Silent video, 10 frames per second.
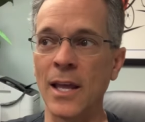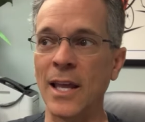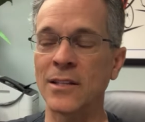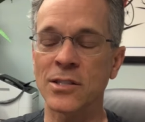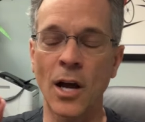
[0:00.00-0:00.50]

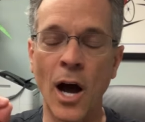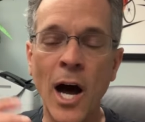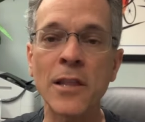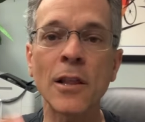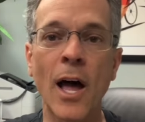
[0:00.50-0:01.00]
It's
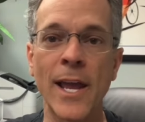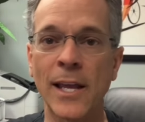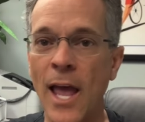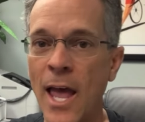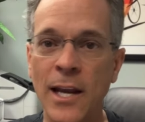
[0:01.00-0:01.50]

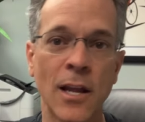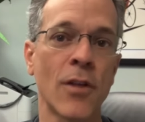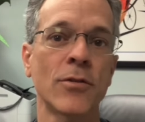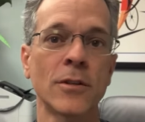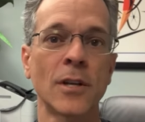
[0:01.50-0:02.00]
unlike any
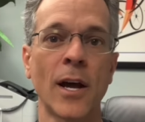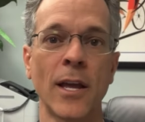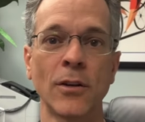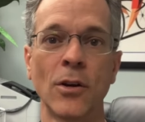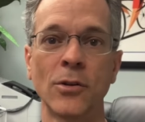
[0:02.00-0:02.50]
other
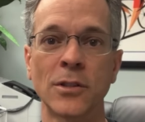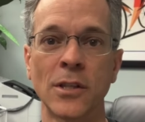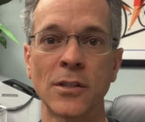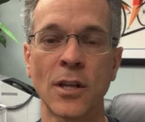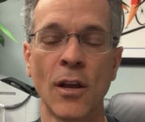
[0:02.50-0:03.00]

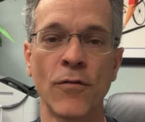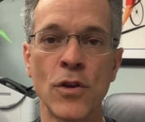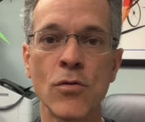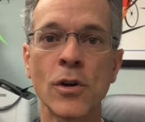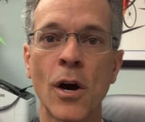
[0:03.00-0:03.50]
diagnosis. If
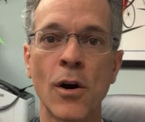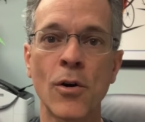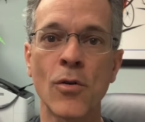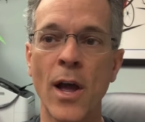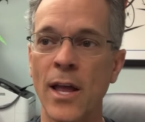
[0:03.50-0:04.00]
you
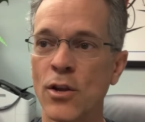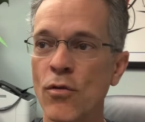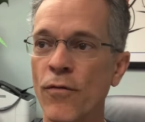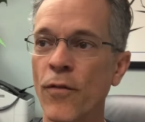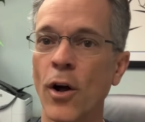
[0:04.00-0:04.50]
go and
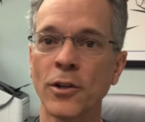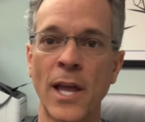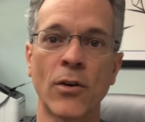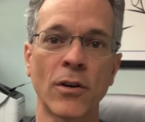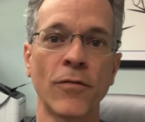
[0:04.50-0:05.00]
you fall
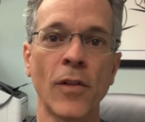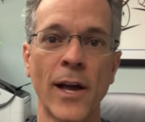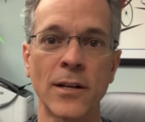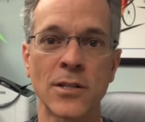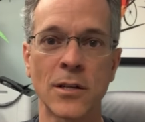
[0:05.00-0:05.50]
down a
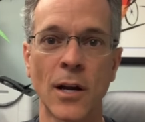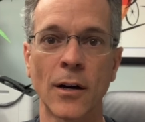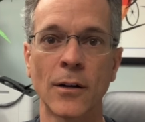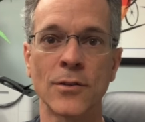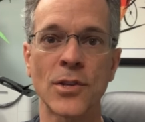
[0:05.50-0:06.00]
flight of
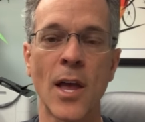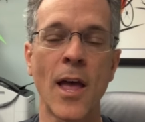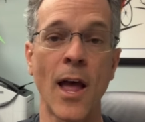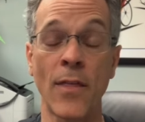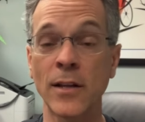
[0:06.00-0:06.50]
stairs
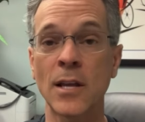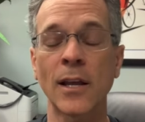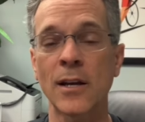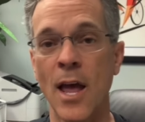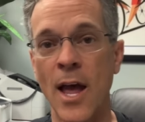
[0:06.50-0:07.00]
and they
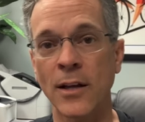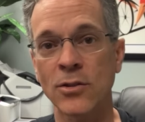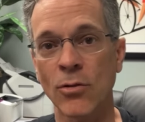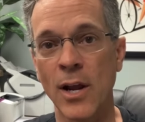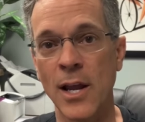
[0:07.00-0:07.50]
take an
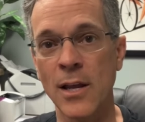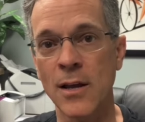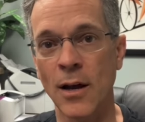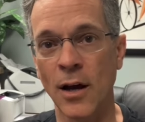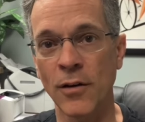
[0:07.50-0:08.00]
x-ray
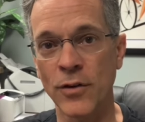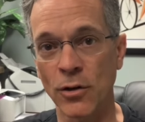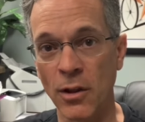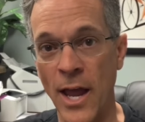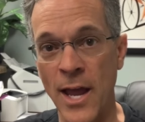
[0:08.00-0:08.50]
of your
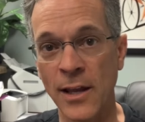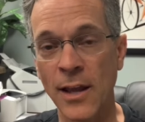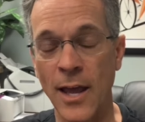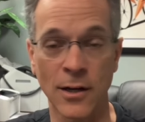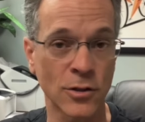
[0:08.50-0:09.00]

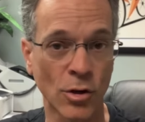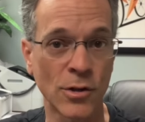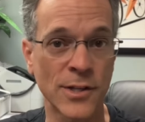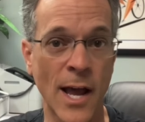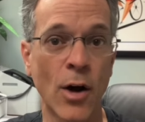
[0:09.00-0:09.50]
leg and it
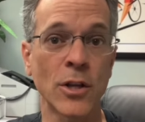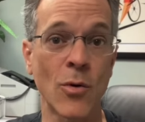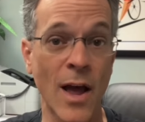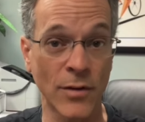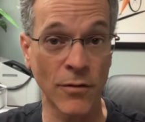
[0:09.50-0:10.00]
turns out you
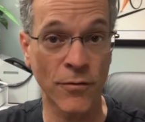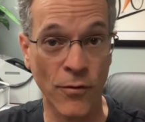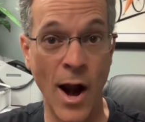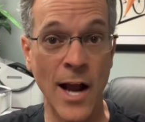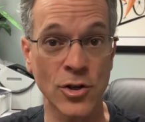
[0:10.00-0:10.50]
have a
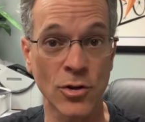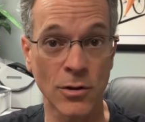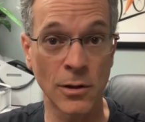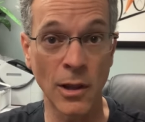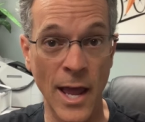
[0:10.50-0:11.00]

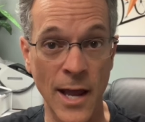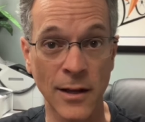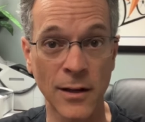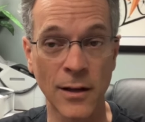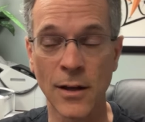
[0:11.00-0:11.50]
fractured leg,